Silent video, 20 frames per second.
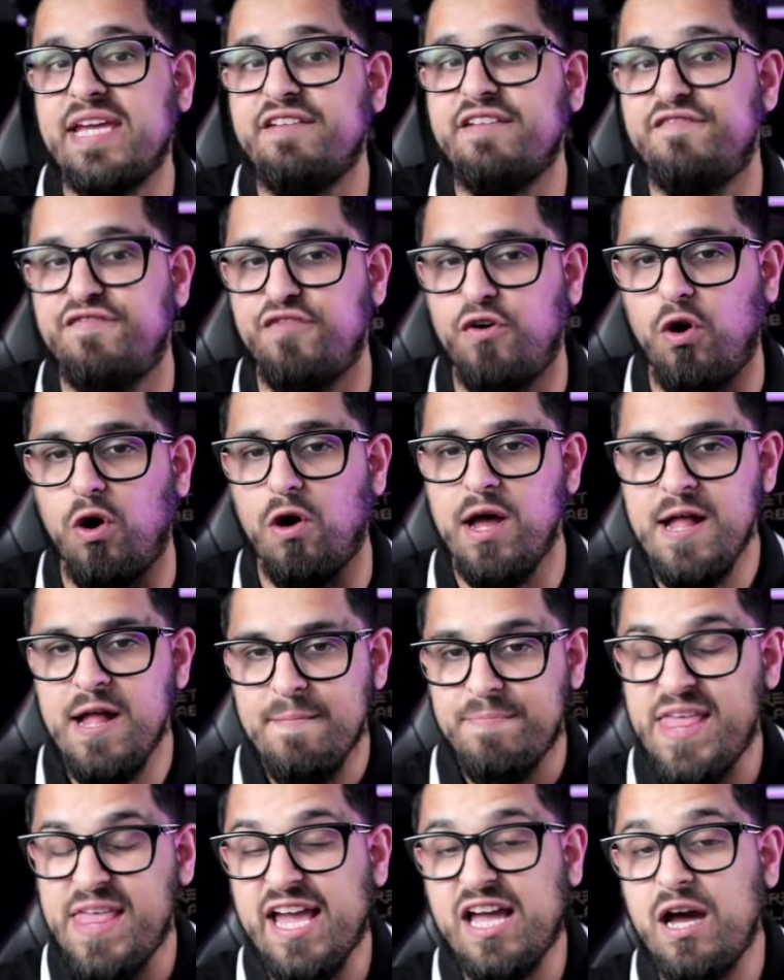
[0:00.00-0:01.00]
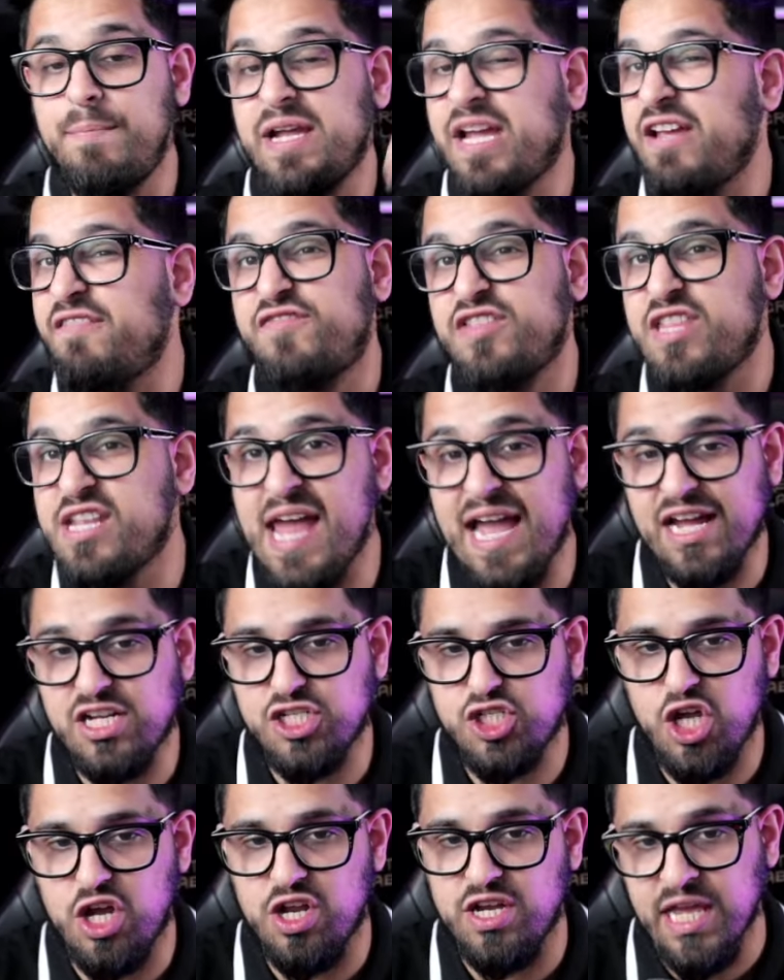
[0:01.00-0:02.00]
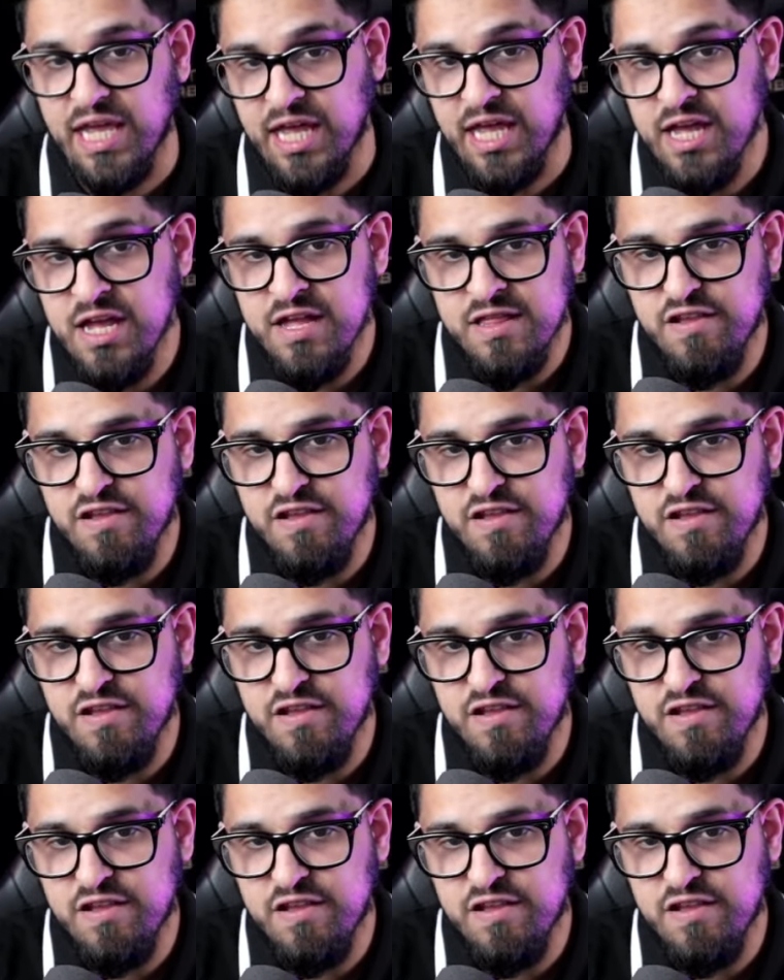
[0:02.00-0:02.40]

in for. They're coming in for the next journey.